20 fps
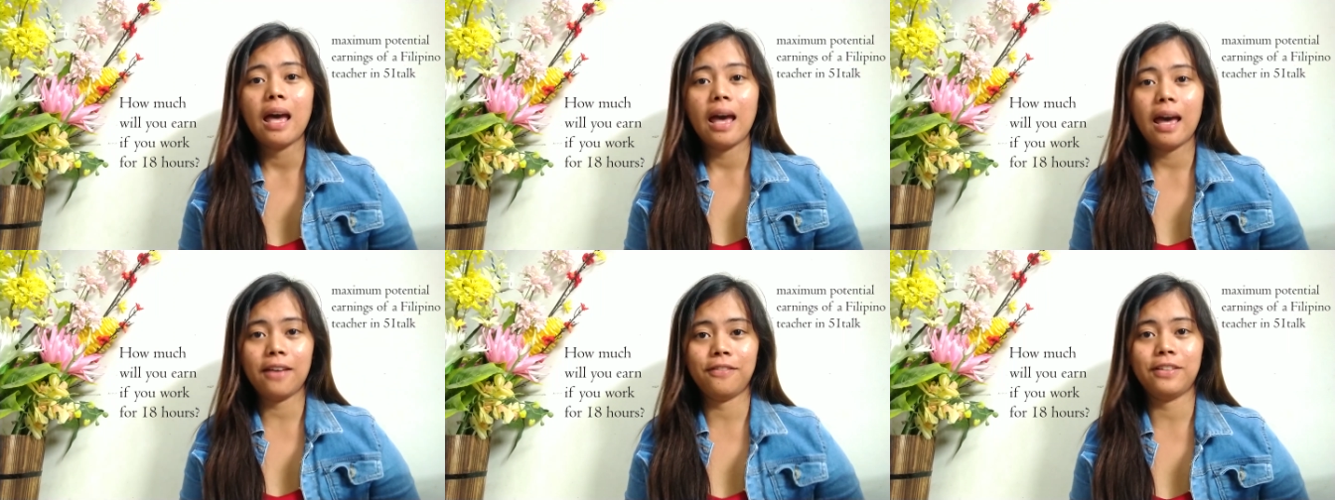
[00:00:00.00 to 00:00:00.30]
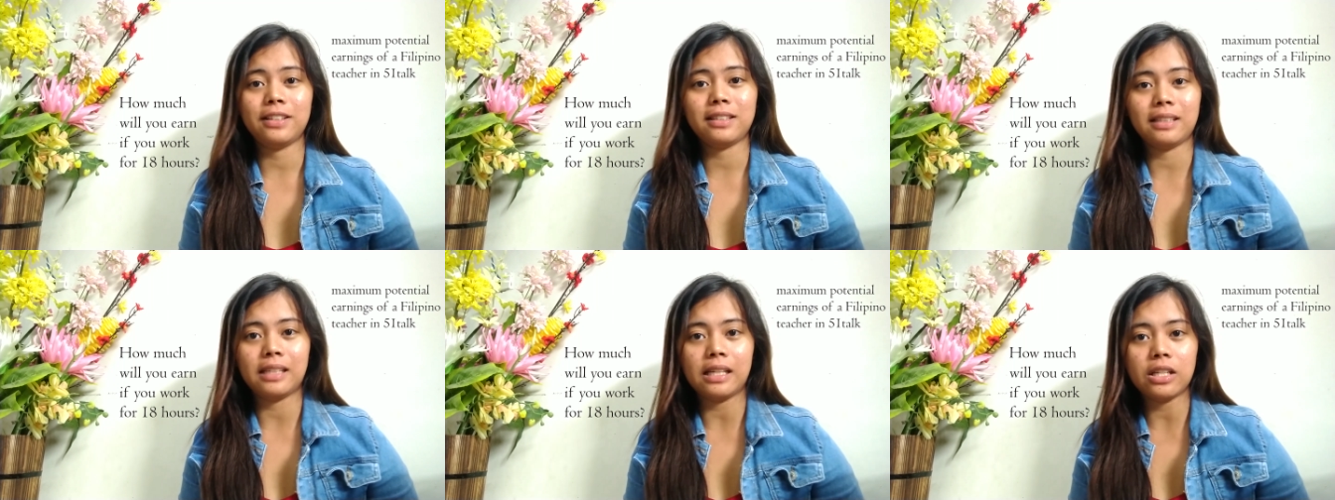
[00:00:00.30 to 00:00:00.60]
of
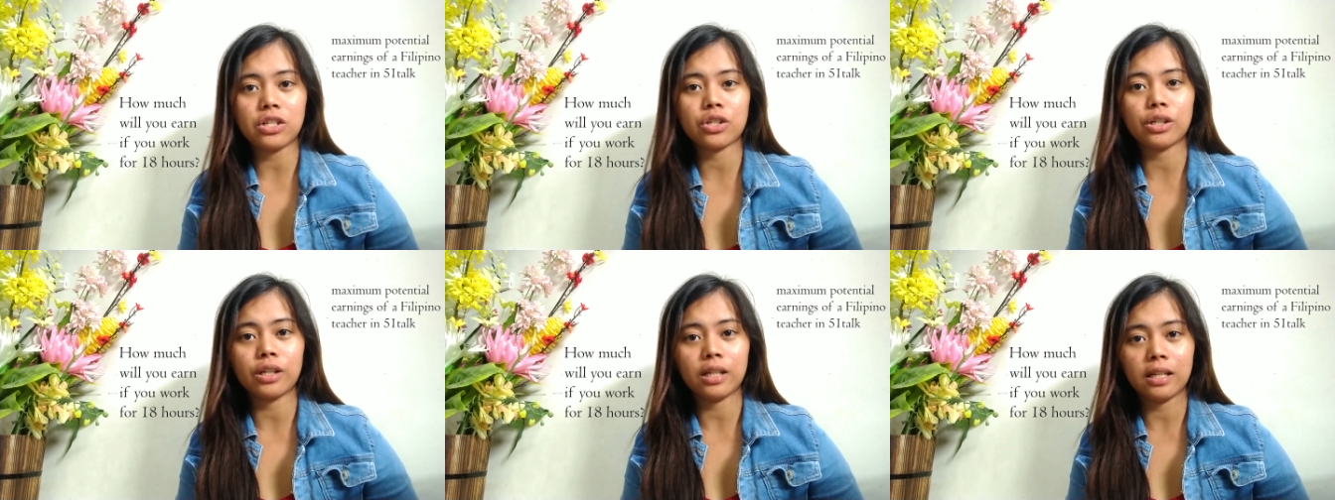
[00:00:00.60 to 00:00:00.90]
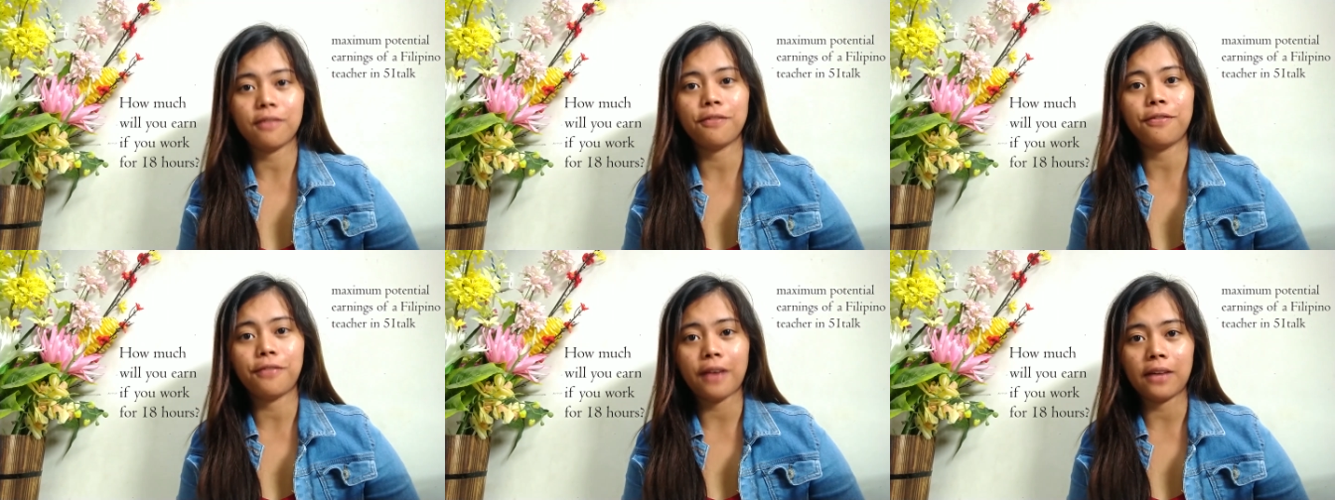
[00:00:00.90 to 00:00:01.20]
a teacher
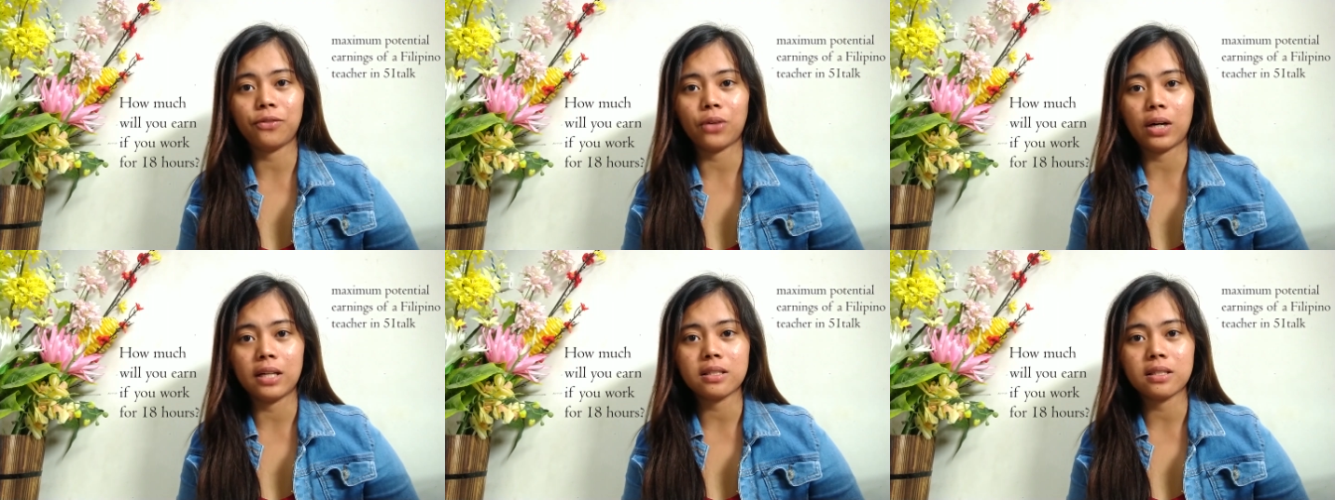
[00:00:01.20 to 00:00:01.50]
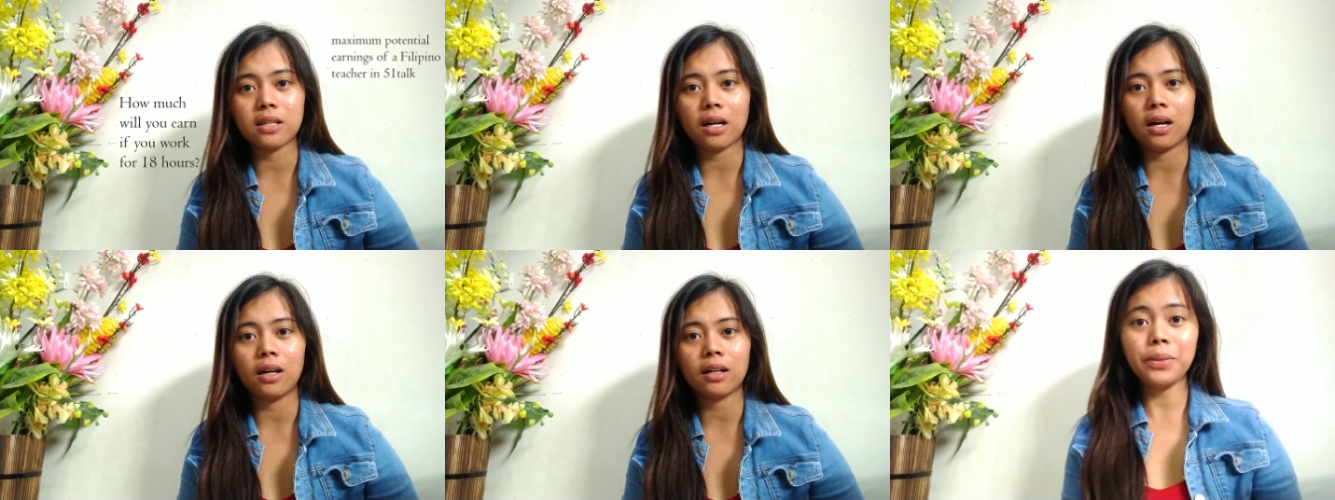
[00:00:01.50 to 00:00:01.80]
in
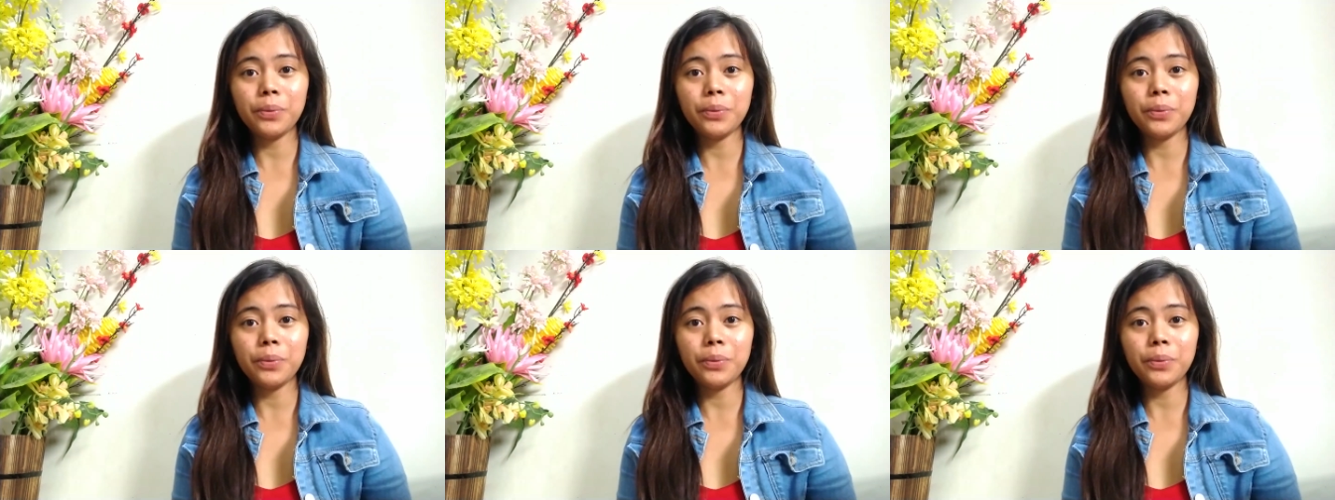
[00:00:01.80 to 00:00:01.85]
51Talk.